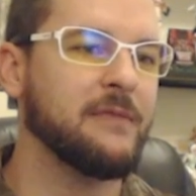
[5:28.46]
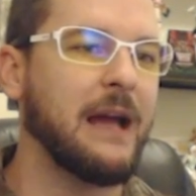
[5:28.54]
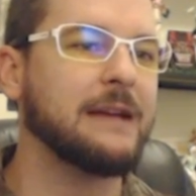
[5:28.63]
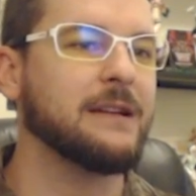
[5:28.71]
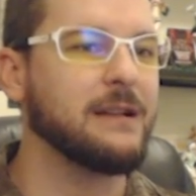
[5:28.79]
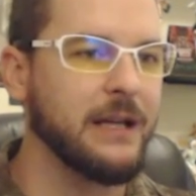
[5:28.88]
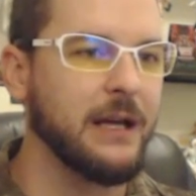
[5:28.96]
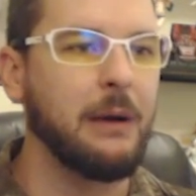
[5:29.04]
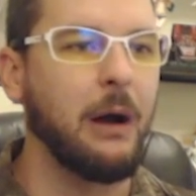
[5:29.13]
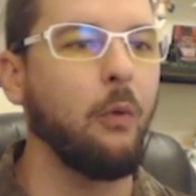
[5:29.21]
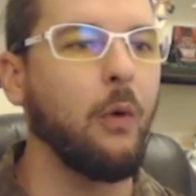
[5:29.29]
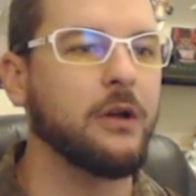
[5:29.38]
tactically
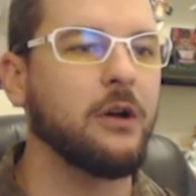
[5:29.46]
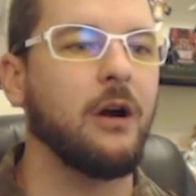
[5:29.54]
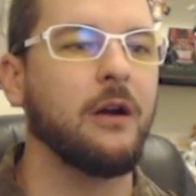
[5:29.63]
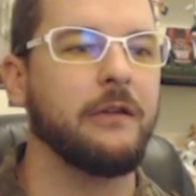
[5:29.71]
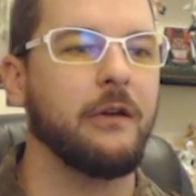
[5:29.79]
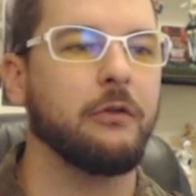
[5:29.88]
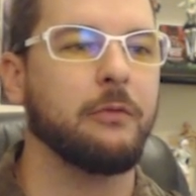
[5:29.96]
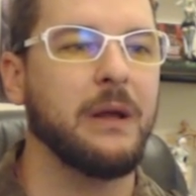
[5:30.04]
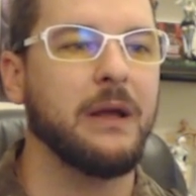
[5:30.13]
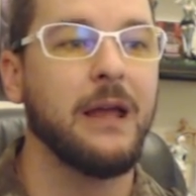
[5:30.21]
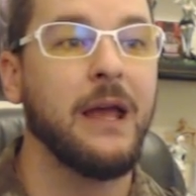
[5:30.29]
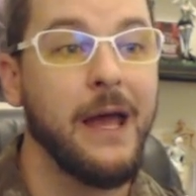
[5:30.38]
about what cards I was
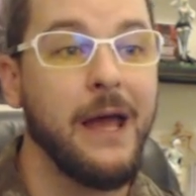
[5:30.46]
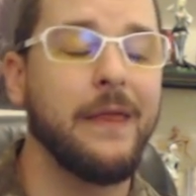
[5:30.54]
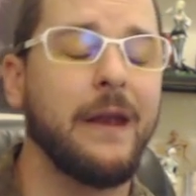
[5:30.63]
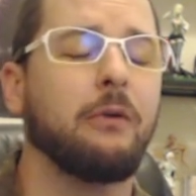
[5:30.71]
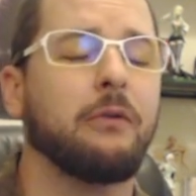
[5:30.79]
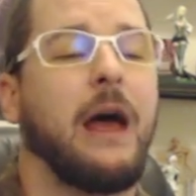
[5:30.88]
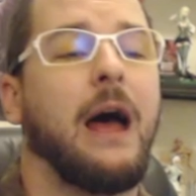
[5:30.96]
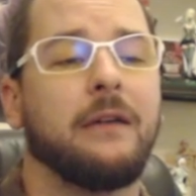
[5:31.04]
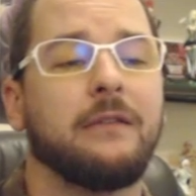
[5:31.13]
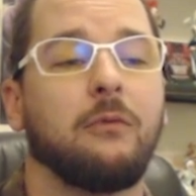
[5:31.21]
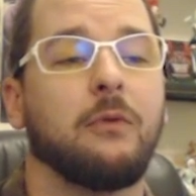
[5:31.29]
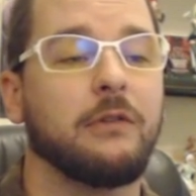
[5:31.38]
playing. And then
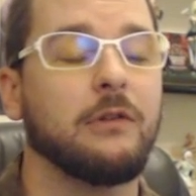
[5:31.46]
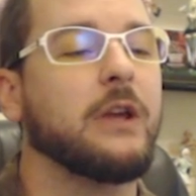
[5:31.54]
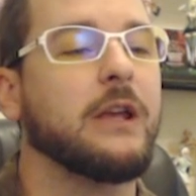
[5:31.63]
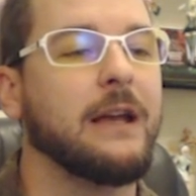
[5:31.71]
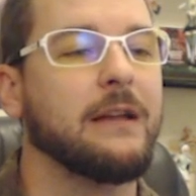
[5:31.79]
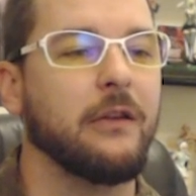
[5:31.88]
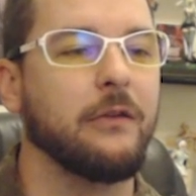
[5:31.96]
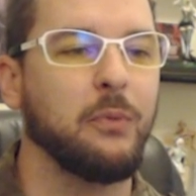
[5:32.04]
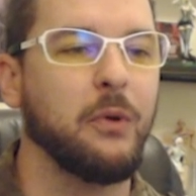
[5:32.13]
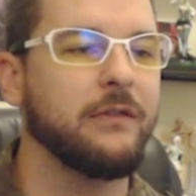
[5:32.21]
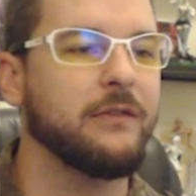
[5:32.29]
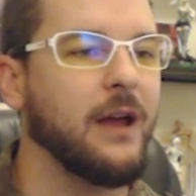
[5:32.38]
as I was looking at this
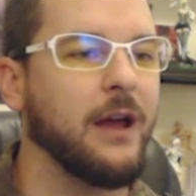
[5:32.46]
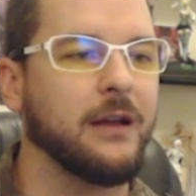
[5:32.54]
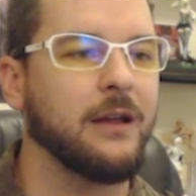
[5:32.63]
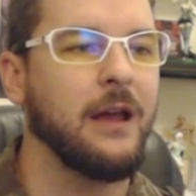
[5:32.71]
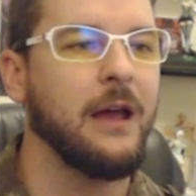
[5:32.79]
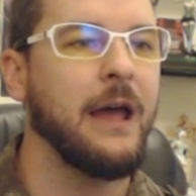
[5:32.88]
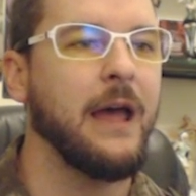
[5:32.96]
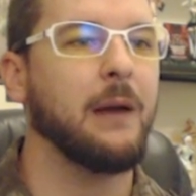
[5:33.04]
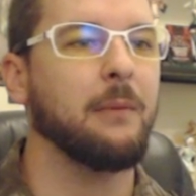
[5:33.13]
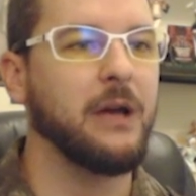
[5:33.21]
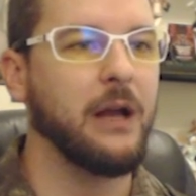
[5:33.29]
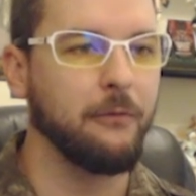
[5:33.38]
priest deck, and
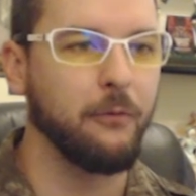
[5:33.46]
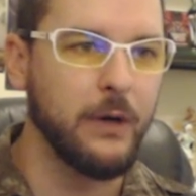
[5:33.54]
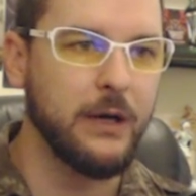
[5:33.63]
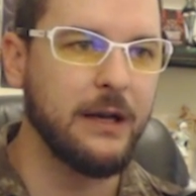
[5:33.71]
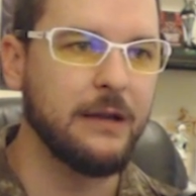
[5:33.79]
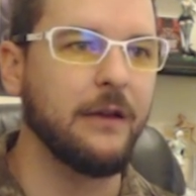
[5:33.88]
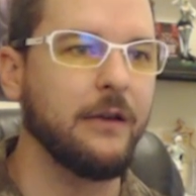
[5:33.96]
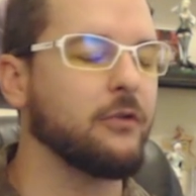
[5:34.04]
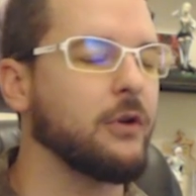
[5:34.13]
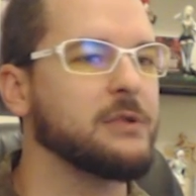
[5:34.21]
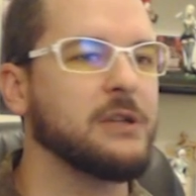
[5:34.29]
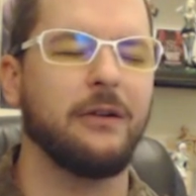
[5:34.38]
I'm kind of reading the
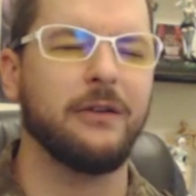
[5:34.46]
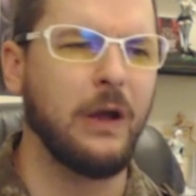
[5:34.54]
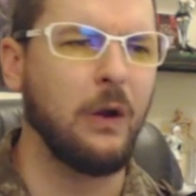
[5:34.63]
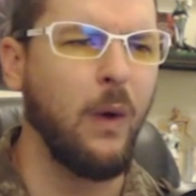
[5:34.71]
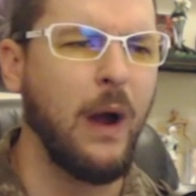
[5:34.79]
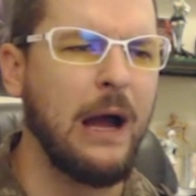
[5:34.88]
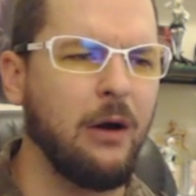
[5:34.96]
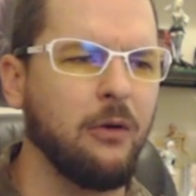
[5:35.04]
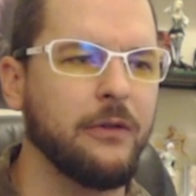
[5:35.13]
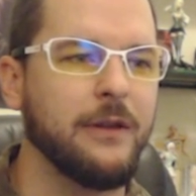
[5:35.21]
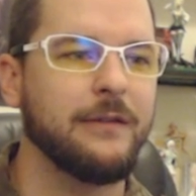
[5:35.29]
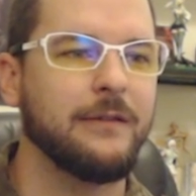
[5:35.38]
description, I was like, wow,
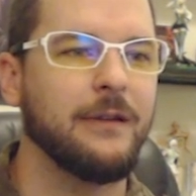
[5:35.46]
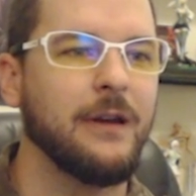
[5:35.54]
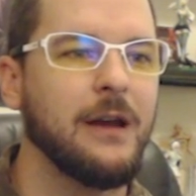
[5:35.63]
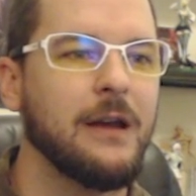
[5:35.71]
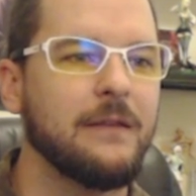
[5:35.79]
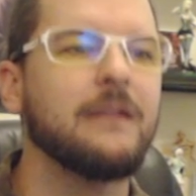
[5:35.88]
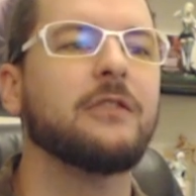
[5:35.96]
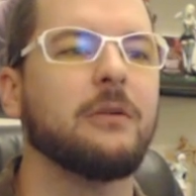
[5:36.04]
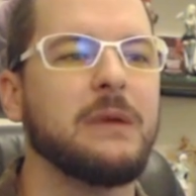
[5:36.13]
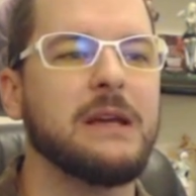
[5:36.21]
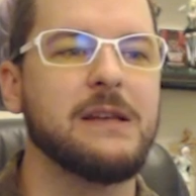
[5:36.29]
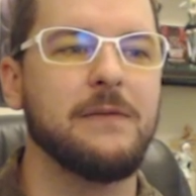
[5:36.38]
this could
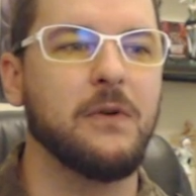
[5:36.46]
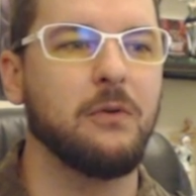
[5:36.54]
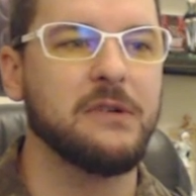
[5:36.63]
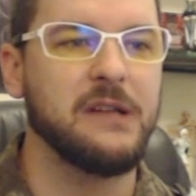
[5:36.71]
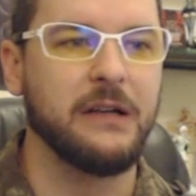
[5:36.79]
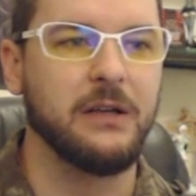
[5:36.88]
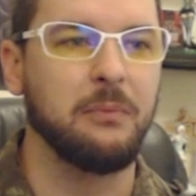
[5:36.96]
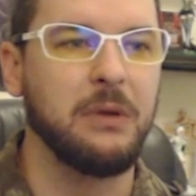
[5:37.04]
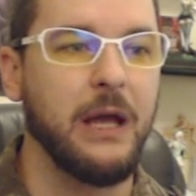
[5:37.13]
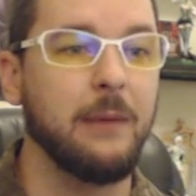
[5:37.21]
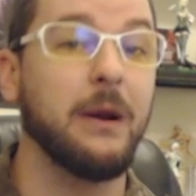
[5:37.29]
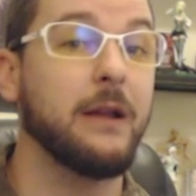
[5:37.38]
be a difficult deck to
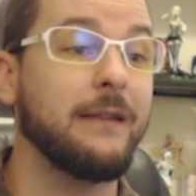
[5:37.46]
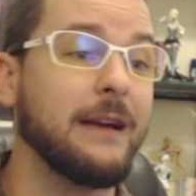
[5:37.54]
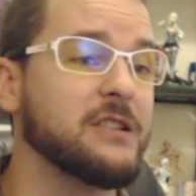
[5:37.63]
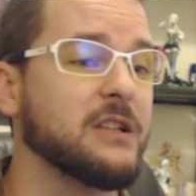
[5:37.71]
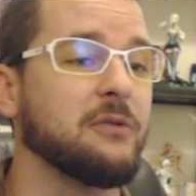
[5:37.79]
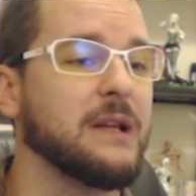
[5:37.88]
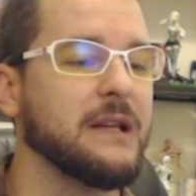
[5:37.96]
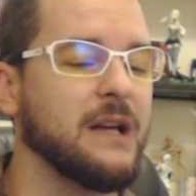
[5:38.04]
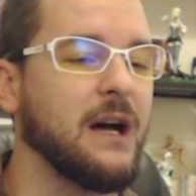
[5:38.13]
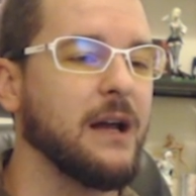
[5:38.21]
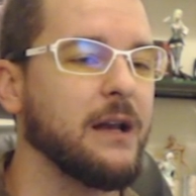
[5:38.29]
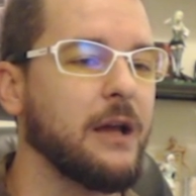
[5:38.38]
play, but it's actually really
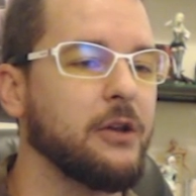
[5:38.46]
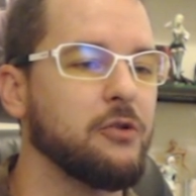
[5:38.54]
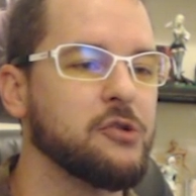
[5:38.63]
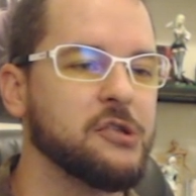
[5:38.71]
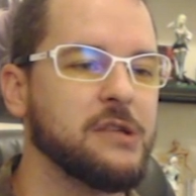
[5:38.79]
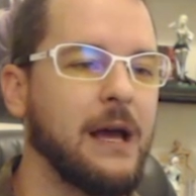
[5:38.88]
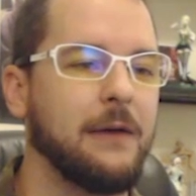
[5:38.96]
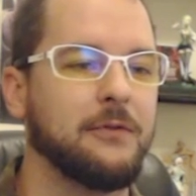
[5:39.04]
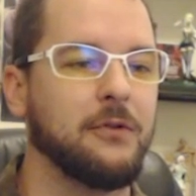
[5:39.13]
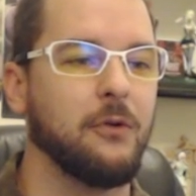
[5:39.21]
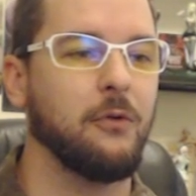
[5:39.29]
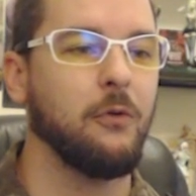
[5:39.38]
not. You just have
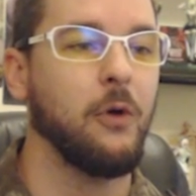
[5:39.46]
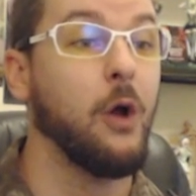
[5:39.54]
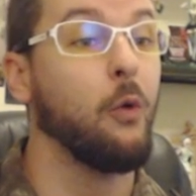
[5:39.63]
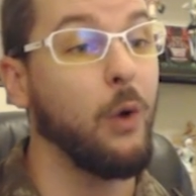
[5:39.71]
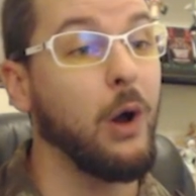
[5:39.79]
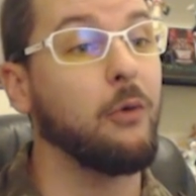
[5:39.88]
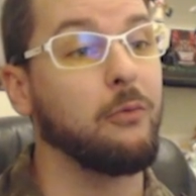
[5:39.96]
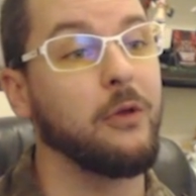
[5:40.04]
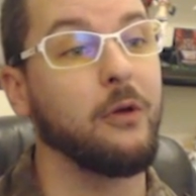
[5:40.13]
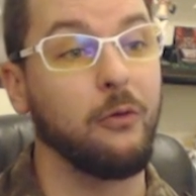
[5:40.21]
to, well,